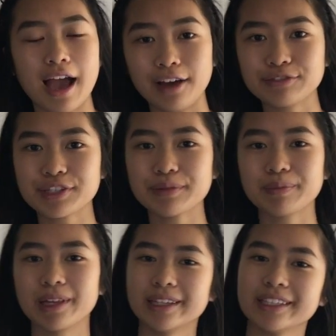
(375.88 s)
After
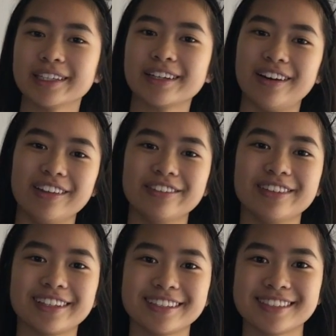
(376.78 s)
blending all of
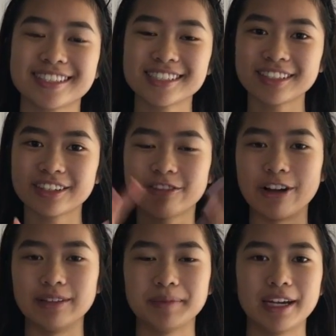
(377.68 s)
the concealer
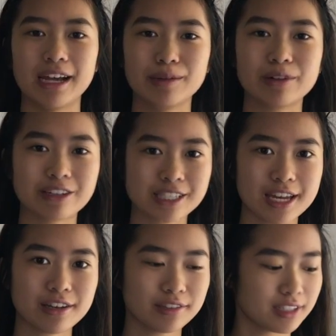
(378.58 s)
around my eyebrows
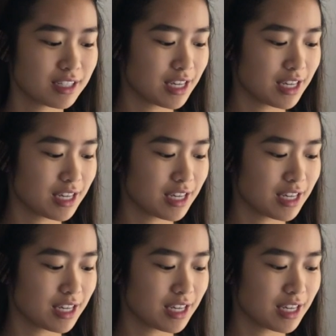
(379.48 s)
out,